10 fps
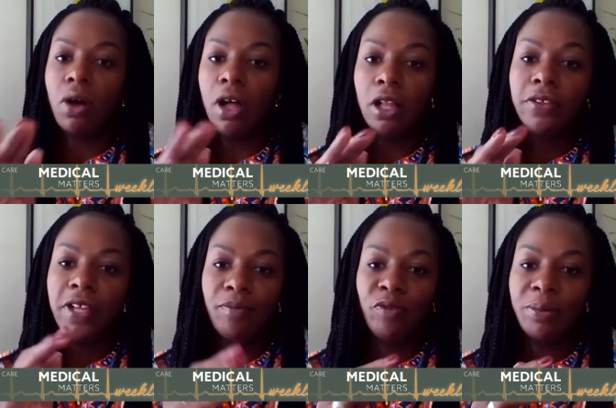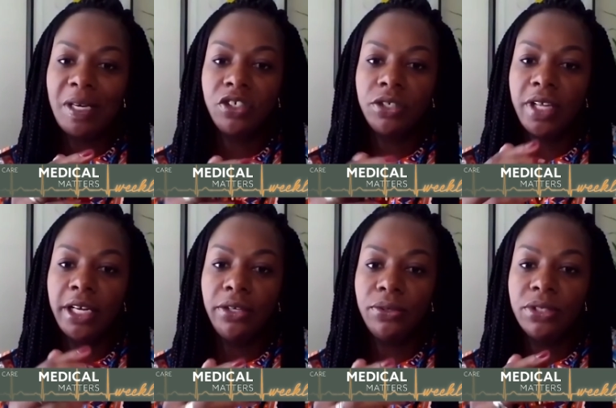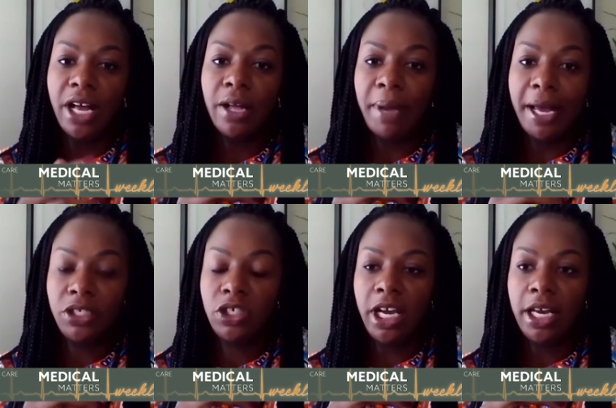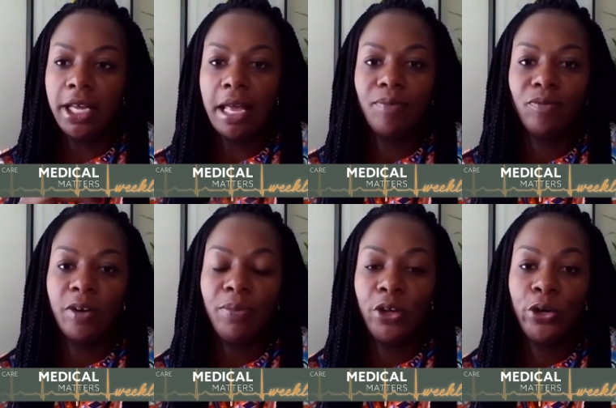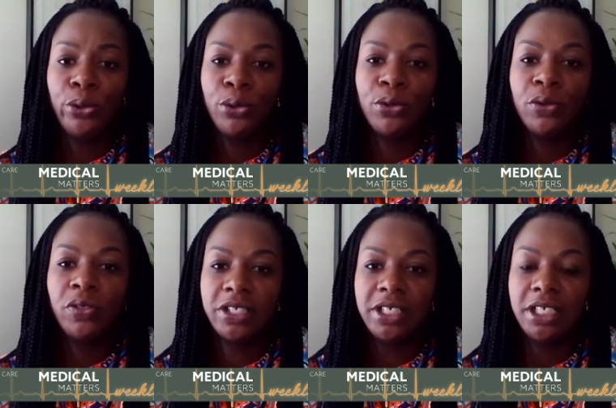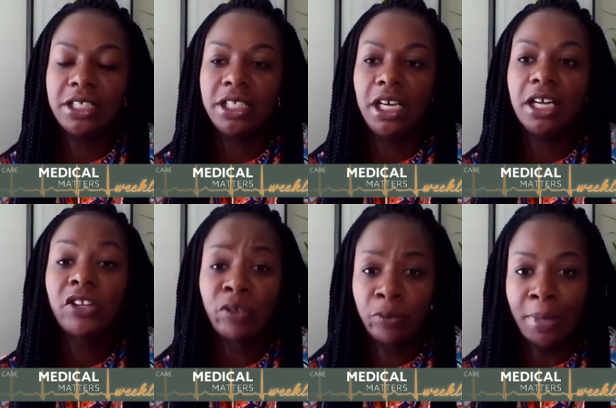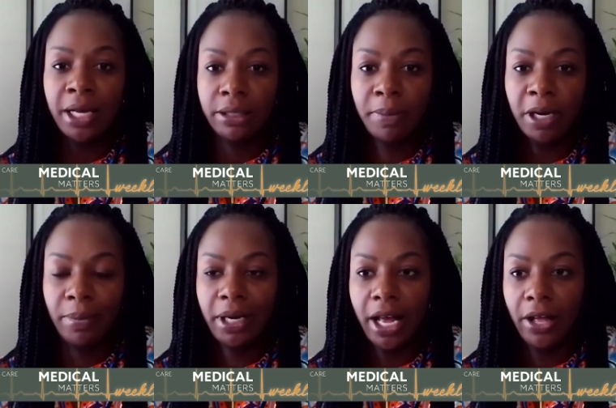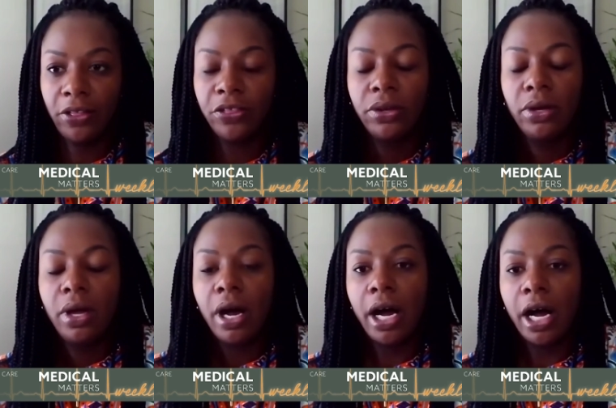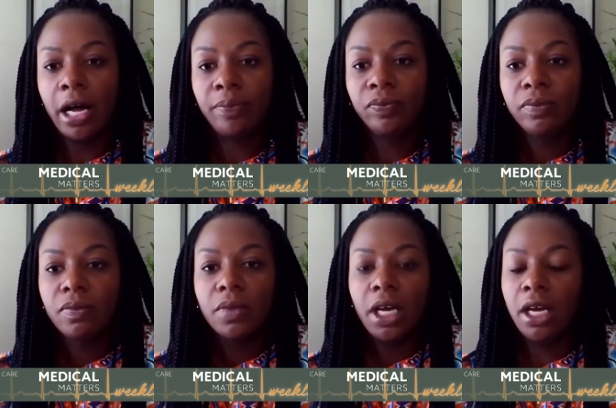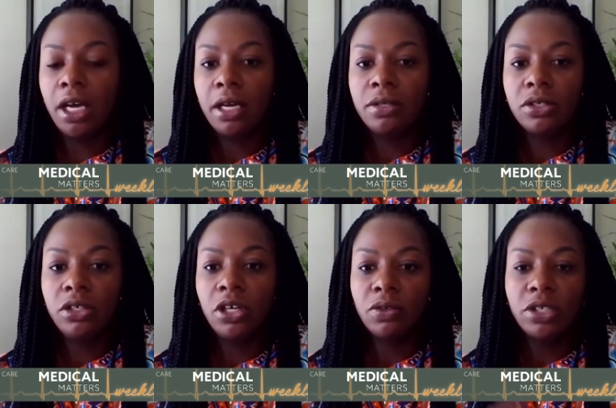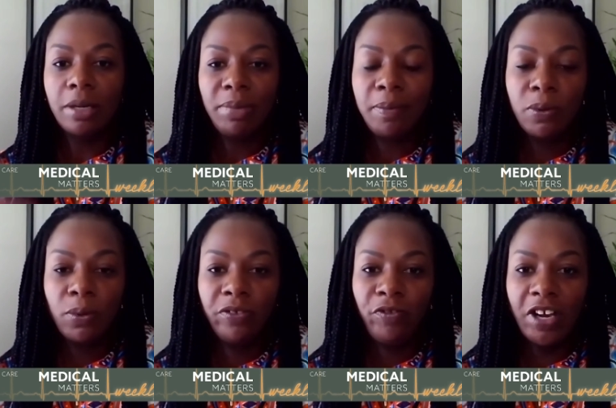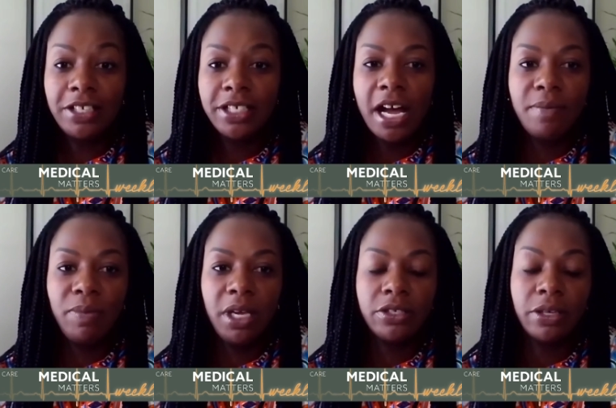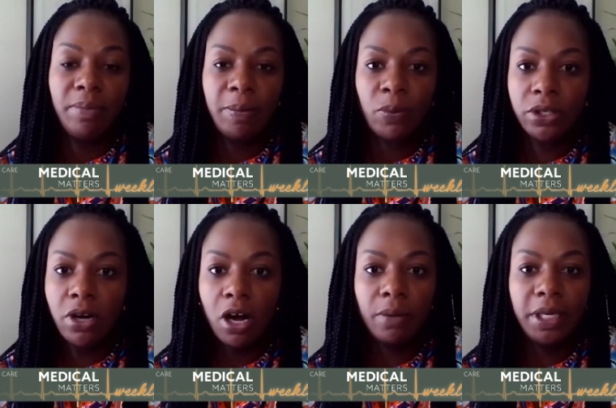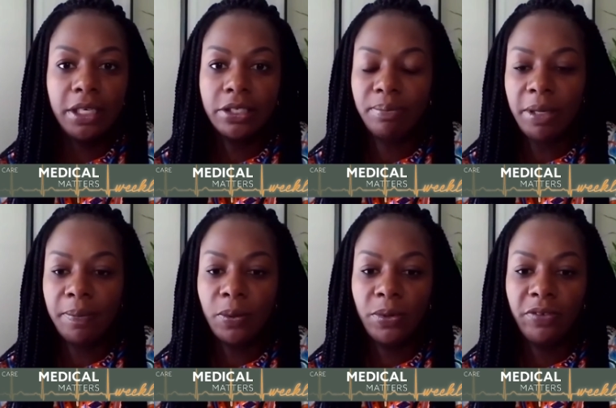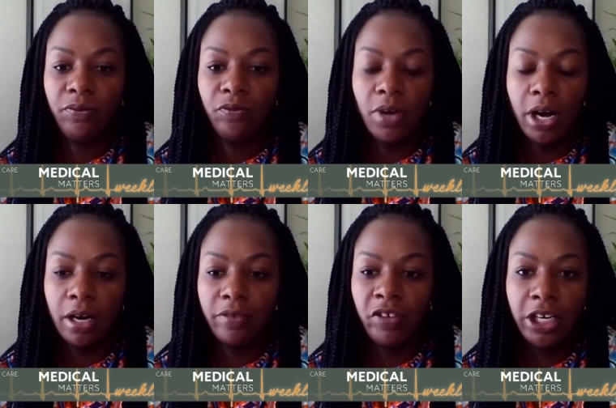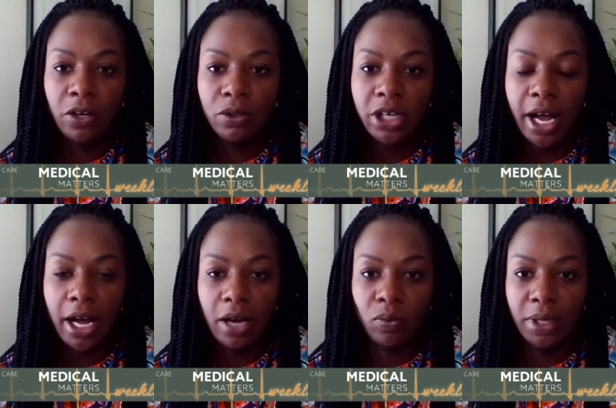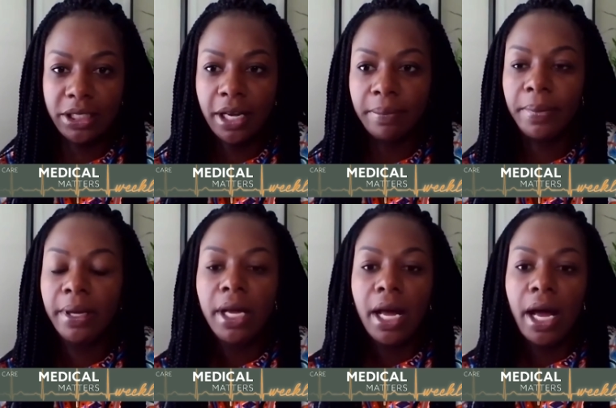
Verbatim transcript: So all of the information that I used to help educate came from the WHO, the CDC, and the Vermont Department of Health. Um, and you know, some people would FaceTime me, some people would call me, some people would uh, video chat on WhatsApp,